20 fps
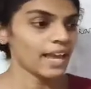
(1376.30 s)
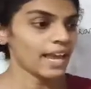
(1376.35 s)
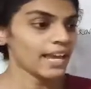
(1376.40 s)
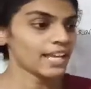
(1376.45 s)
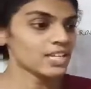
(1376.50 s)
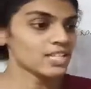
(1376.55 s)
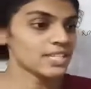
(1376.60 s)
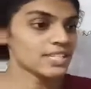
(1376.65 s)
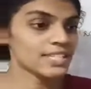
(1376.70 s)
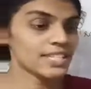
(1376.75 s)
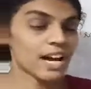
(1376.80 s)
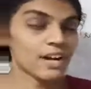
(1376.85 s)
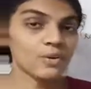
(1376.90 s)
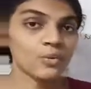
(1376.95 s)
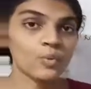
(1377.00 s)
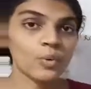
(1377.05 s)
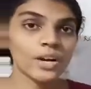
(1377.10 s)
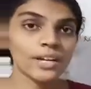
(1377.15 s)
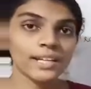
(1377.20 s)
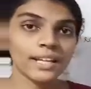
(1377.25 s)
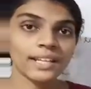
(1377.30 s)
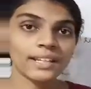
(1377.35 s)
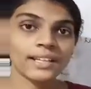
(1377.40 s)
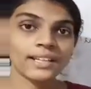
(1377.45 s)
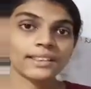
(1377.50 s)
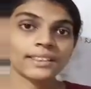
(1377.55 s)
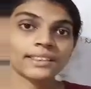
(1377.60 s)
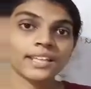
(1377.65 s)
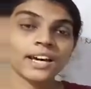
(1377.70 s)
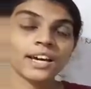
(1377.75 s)
it is converting
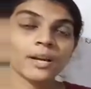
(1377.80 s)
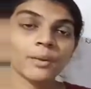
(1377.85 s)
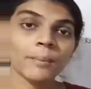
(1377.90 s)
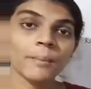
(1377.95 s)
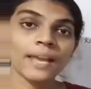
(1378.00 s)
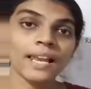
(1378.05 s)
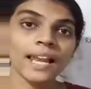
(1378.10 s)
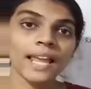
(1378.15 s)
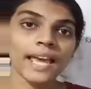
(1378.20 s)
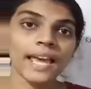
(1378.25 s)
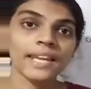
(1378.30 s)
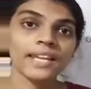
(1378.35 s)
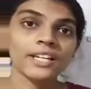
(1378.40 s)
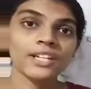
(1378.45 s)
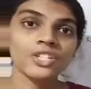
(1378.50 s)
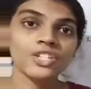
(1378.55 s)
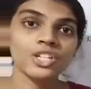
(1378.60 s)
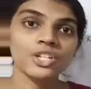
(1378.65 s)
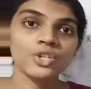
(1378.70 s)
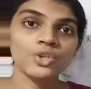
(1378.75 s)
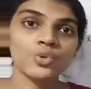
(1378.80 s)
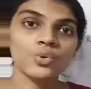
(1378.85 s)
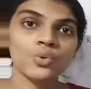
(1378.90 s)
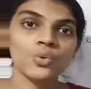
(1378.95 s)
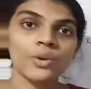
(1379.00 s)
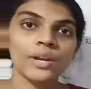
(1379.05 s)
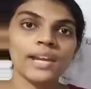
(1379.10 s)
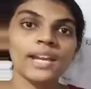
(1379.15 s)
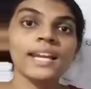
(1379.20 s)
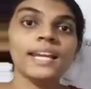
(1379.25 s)
the thermal energy to
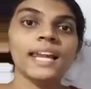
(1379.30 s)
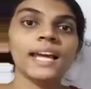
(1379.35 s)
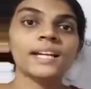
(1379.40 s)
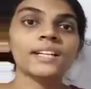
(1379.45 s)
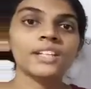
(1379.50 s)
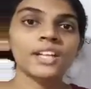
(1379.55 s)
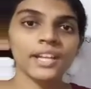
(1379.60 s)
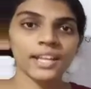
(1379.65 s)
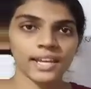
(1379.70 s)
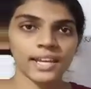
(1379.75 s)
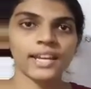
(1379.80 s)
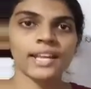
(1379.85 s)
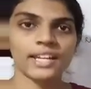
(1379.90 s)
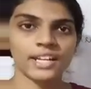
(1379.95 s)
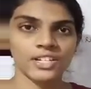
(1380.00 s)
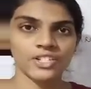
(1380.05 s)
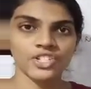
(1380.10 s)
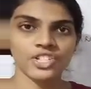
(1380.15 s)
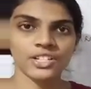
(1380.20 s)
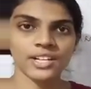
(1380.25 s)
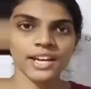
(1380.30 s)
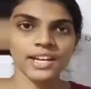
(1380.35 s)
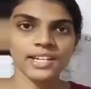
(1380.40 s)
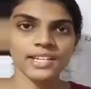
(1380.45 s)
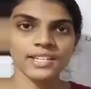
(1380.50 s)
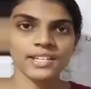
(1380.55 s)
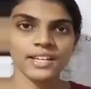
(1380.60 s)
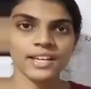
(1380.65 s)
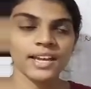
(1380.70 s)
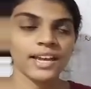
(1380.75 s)
electrical energy,
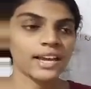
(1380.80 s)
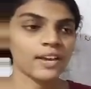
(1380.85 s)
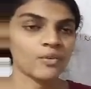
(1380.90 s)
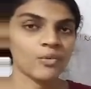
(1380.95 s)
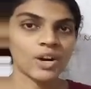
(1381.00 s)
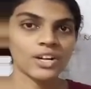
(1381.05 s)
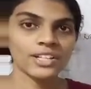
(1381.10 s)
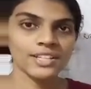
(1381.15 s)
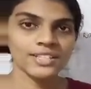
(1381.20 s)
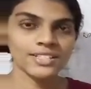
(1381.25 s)
right? What